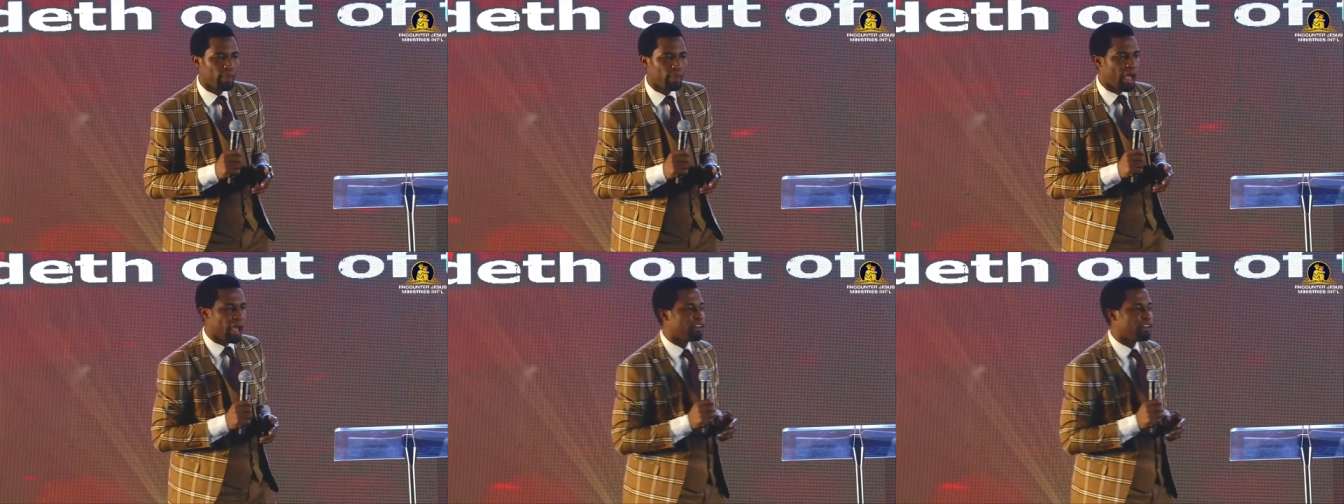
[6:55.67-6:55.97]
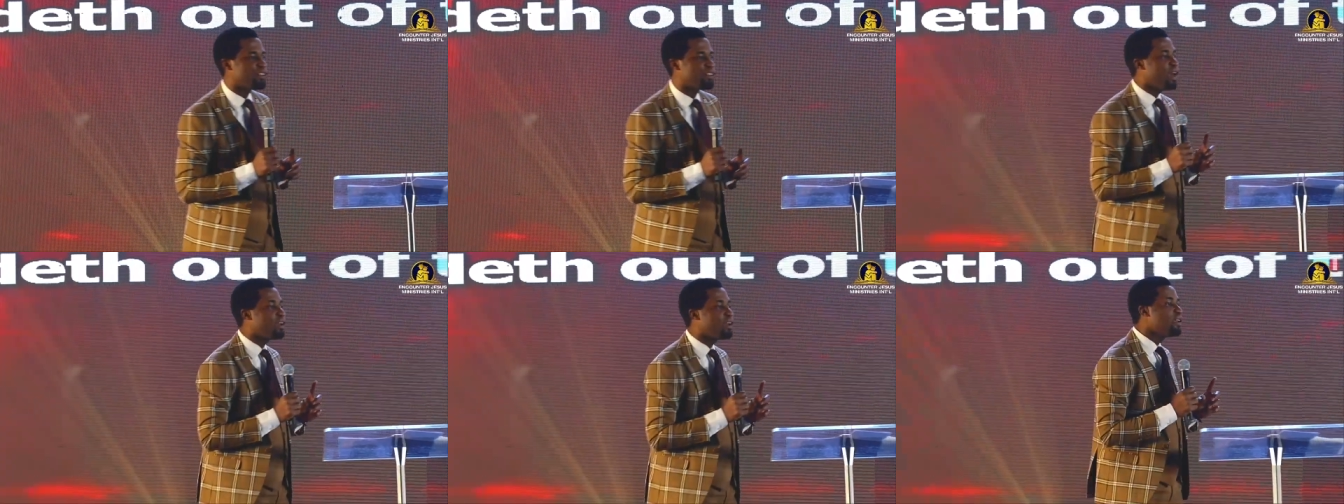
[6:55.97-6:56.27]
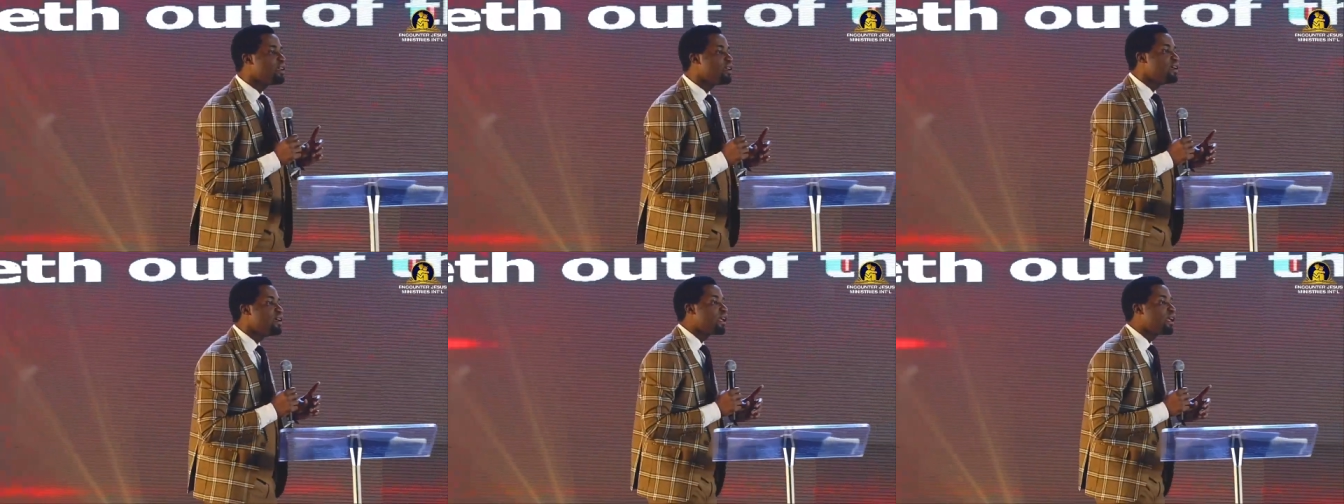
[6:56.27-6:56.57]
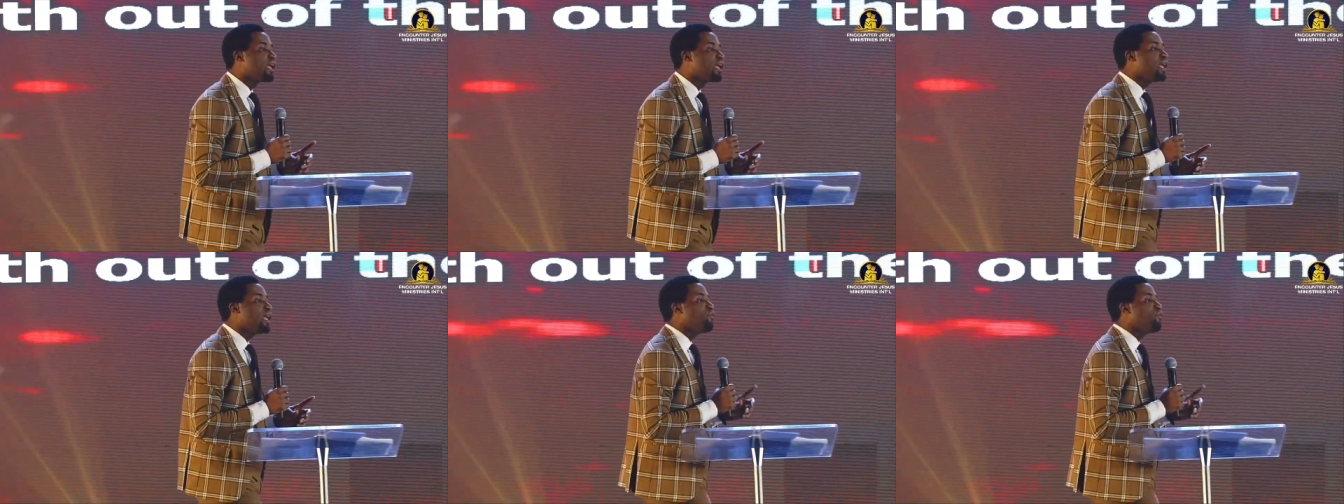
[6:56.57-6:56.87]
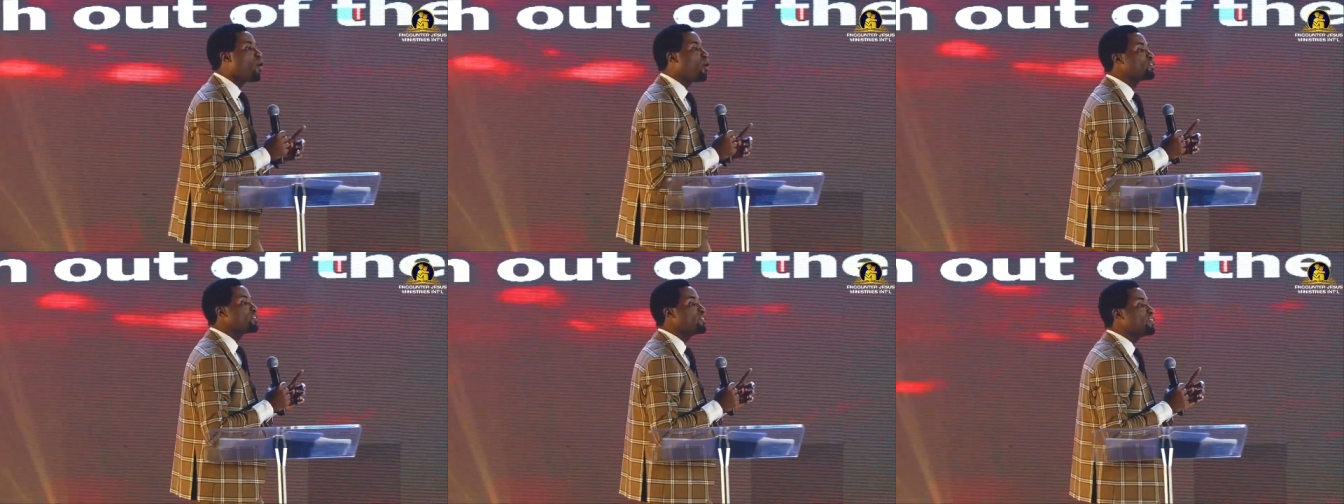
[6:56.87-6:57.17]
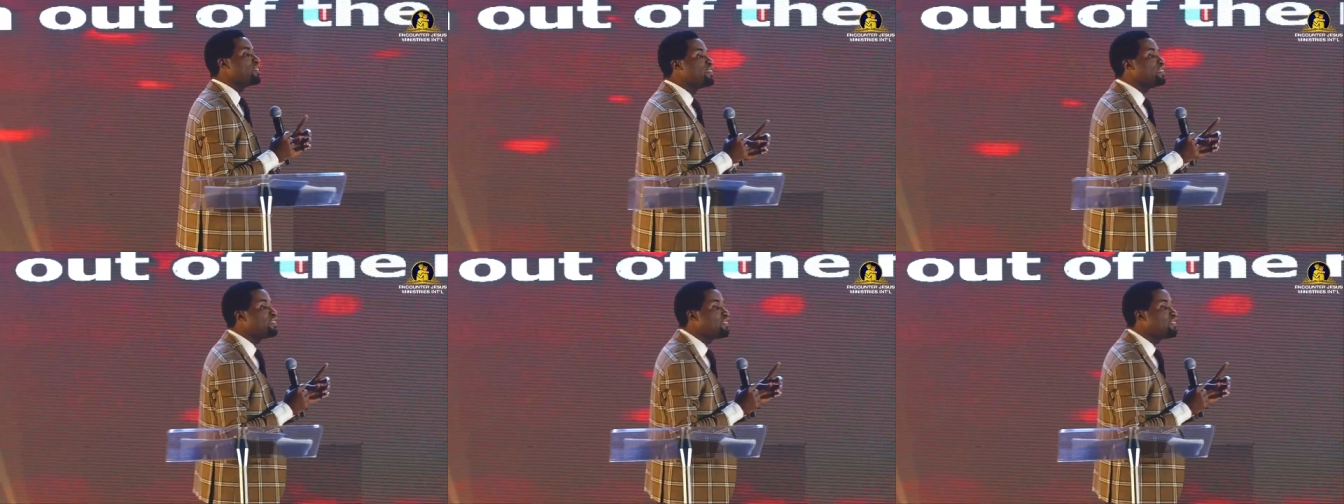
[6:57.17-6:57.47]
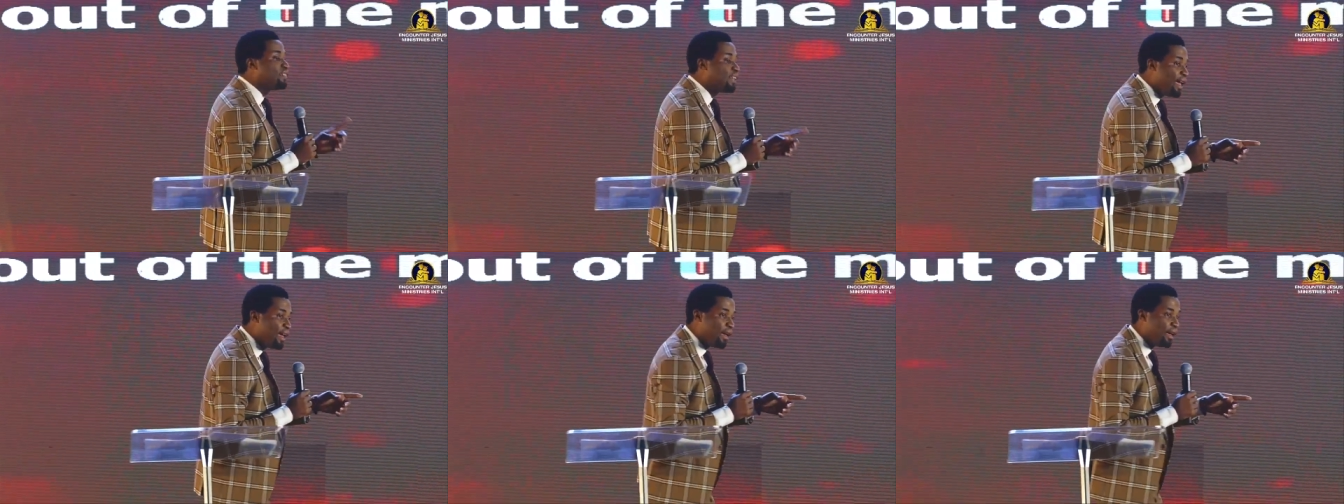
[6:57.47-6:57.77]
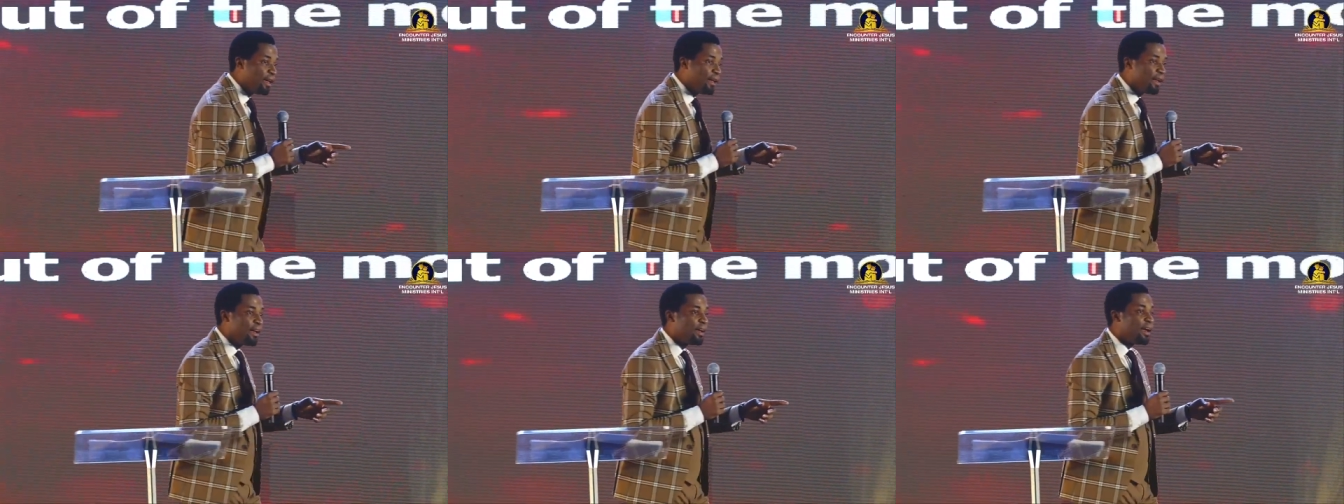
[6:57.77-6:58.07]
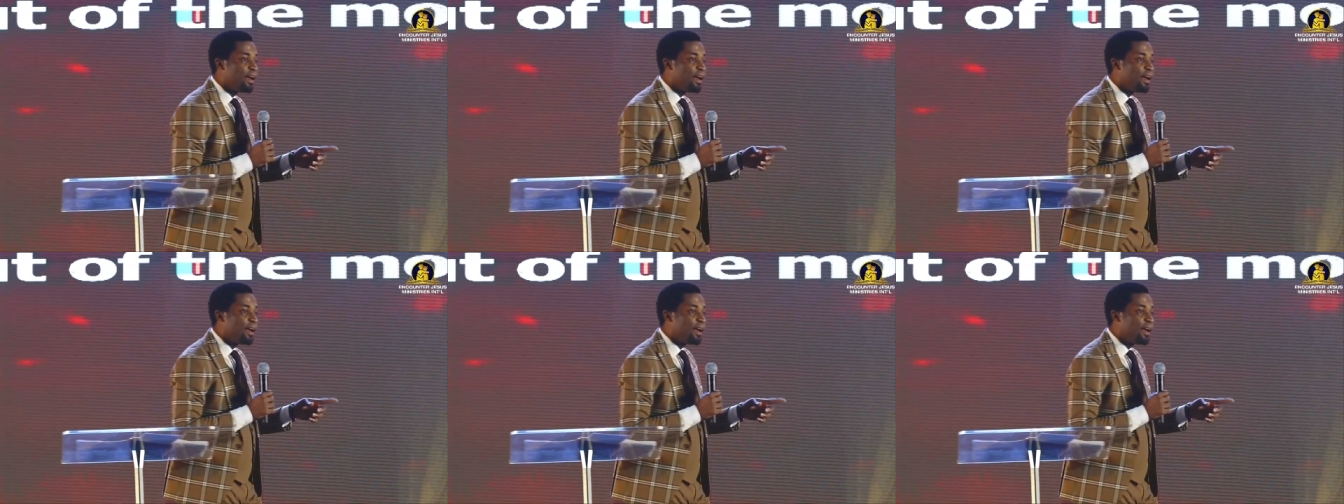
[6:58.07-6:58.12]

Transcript: and he said, Give us this day